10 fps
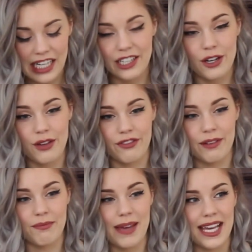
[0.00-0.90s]
I don't know if
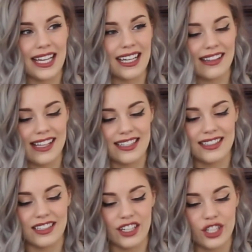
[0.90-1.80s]
I'm making this
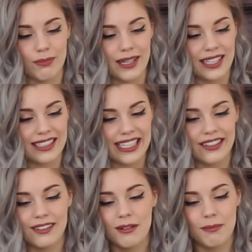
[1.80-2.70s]
such a big
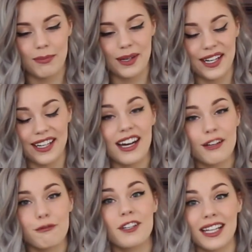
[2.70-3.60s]
deal, but
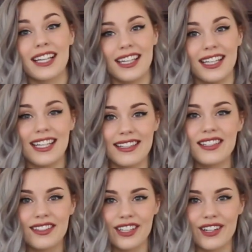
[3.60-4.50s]
I feel like it
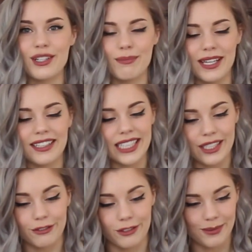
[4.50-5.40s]
is such a big
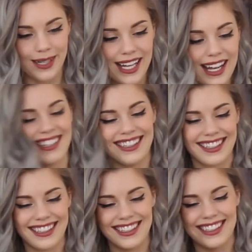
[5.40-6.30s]
deal for me.
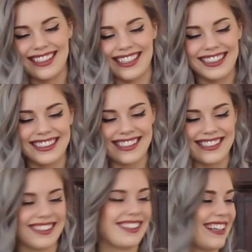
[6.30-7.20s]
Let's
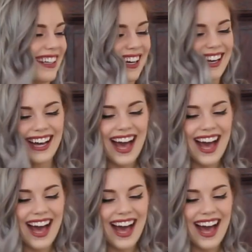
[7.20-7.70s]
get started.